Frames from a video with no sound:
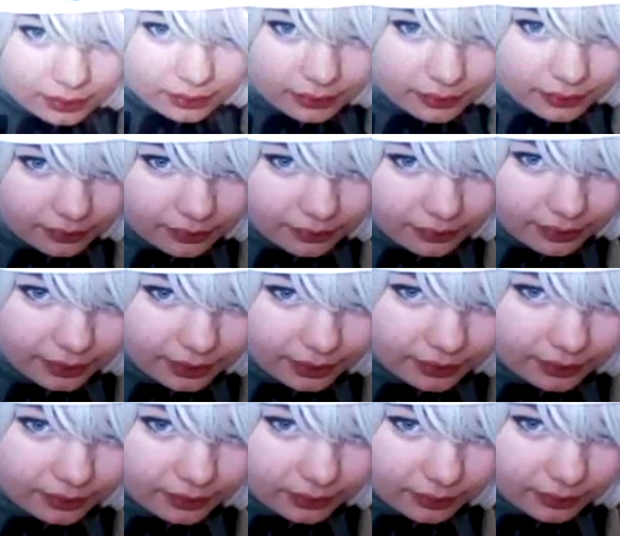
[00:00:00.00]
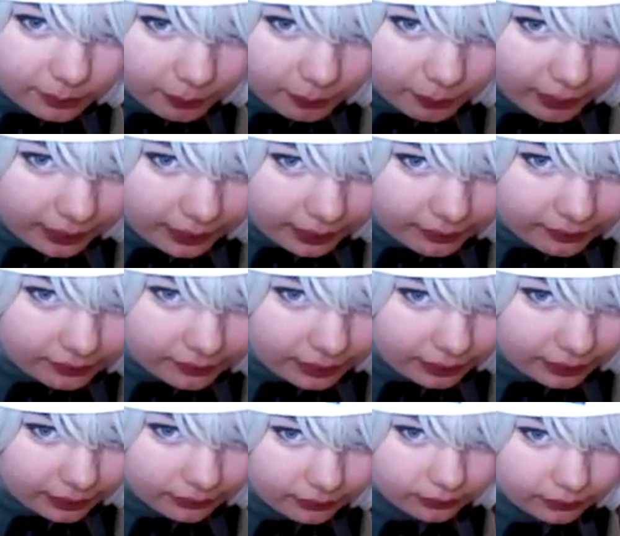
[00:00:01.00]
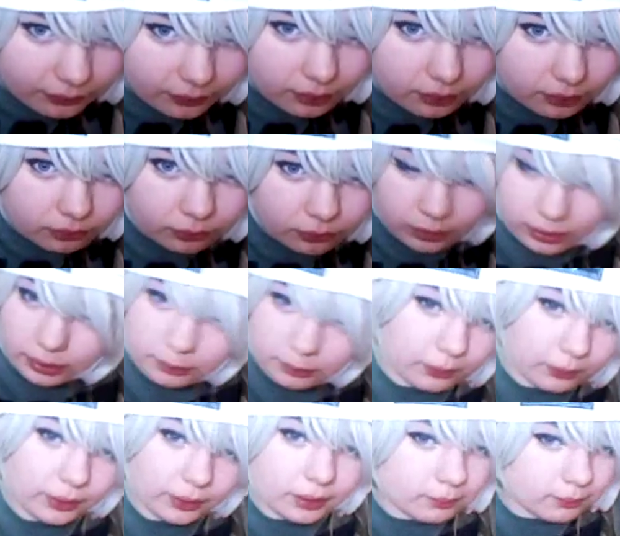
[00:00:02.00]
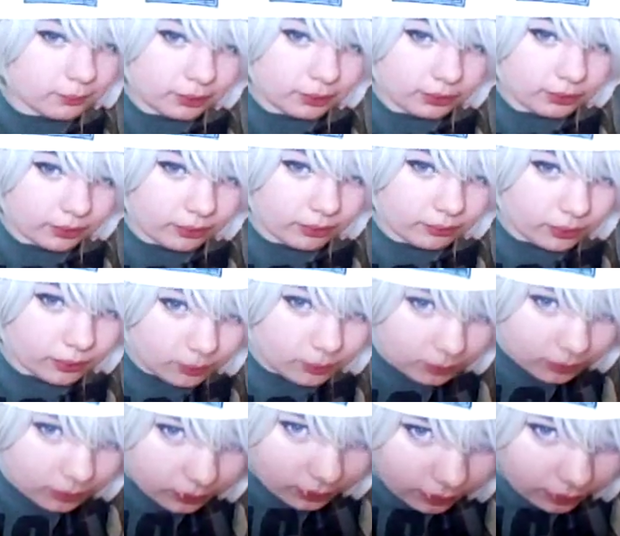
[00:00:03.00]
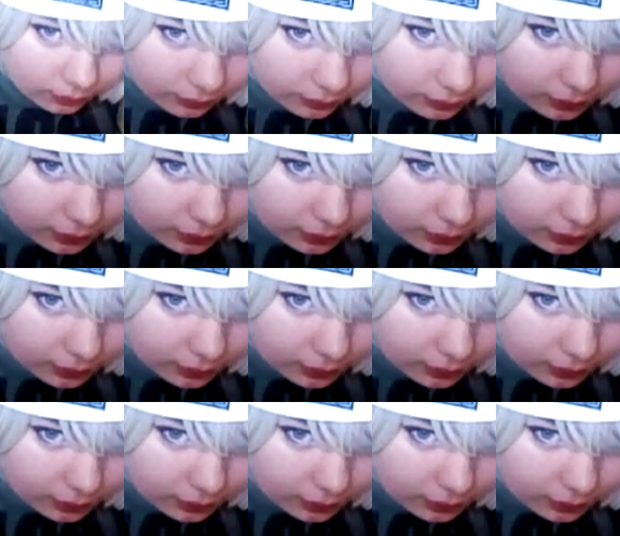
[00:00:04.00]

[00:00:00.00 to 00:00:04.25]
You can see the spikes now. Sorry, it's really bright in my front room, so